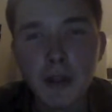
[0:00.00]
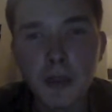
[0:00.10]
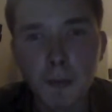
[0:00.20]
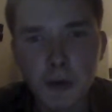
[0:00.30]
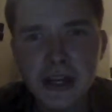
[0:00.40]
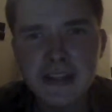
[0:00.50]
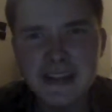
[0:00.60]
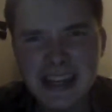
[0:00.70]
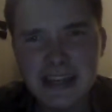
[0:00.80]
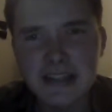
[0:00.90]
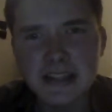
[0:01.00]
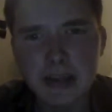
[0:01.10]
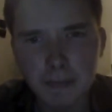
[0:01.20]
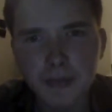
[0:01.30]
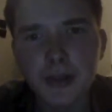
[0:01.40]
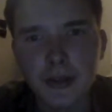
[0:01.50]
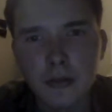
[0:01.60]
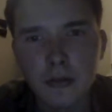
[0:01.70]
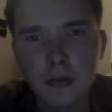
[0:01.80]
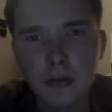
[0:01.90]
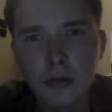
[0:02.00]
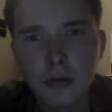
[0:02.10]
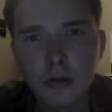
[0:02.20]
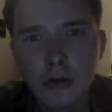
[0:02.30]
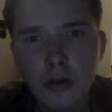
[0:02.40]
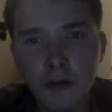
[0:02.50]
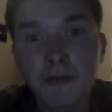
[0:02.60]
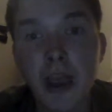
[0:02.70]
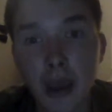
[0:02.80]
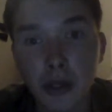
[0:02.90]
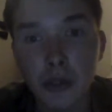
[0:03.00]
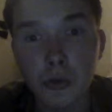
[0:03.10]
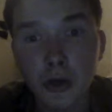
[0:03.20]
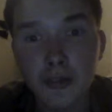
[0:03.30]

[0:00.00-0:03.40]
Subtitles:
the Marines needed something of value.